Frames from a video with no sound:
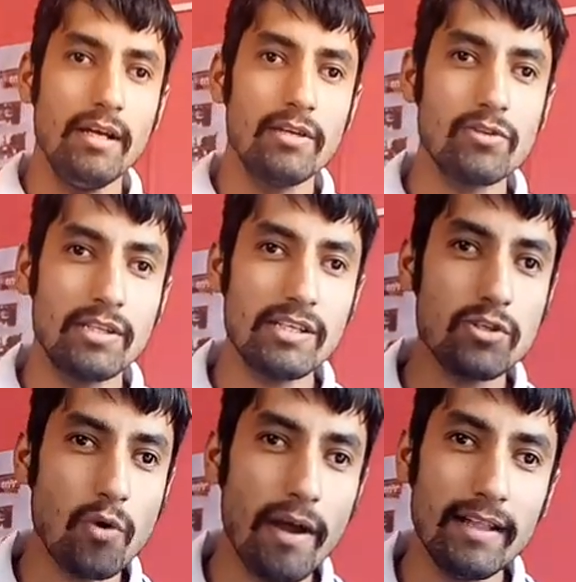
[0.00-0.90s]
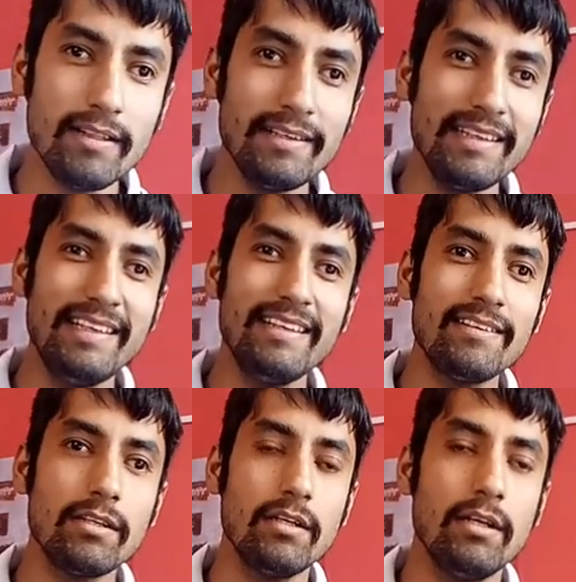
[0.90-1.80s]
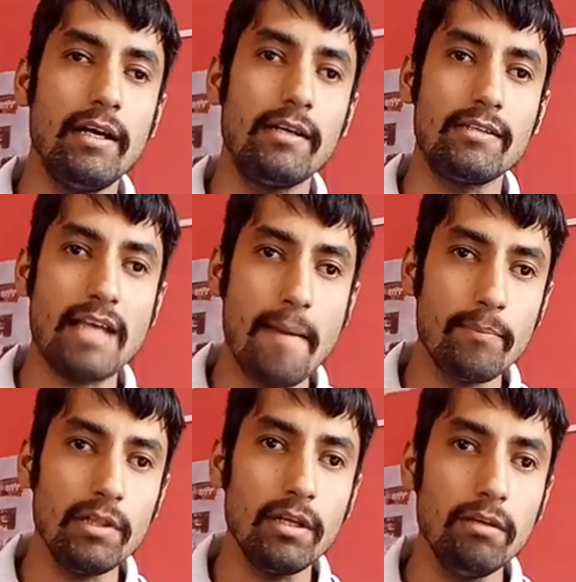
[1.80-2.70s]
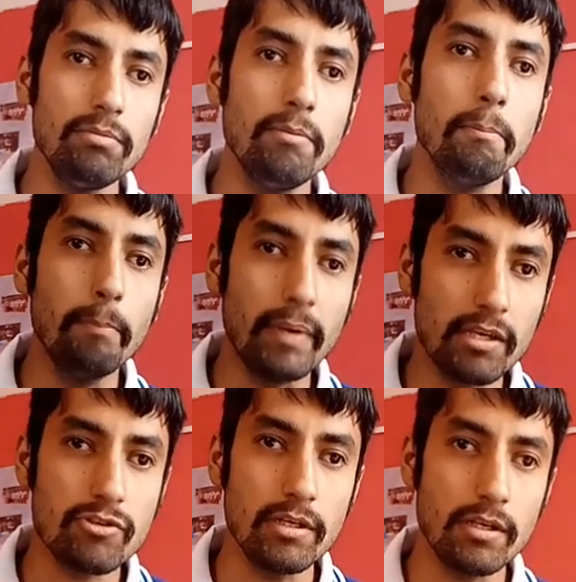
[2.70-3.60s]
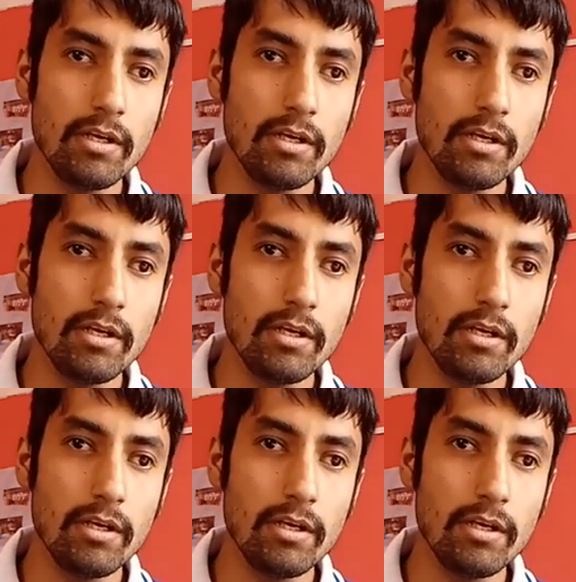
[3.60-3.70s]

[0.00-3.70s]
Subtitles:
So the soil, air are example of mixture.